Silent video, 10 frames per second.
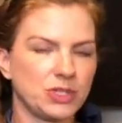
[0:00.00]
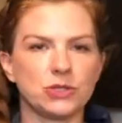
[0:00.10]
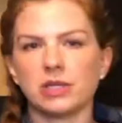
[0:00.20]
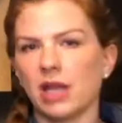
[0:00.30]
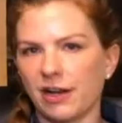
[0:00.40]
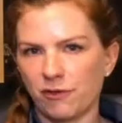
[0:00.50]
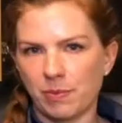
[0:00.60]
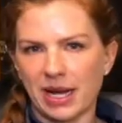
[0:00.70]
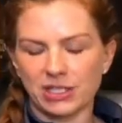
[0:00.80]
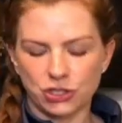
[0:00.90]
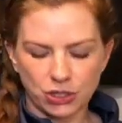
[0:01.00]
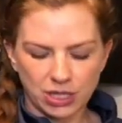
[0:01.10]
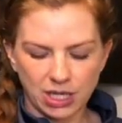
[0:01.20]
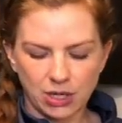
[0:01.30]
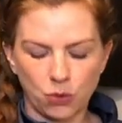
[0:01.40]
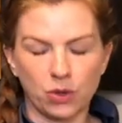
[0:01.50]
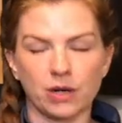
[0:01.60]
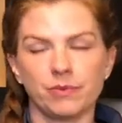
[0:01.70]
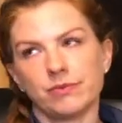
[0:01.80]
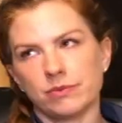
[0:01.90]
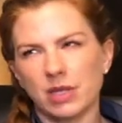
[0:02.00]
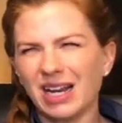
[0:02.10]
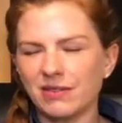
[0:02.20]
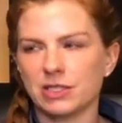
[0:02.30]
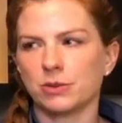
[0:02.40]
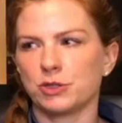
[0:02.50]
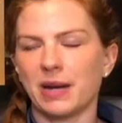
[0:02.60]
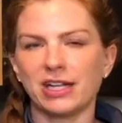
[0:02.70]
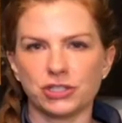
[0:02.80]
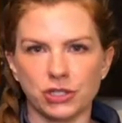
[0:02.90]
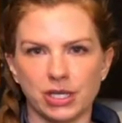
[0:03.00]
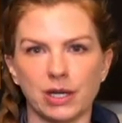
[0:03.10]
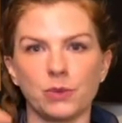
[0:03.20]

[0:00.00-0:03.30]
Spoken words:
We do a lot of batch cooking, or not even so much batch cooking.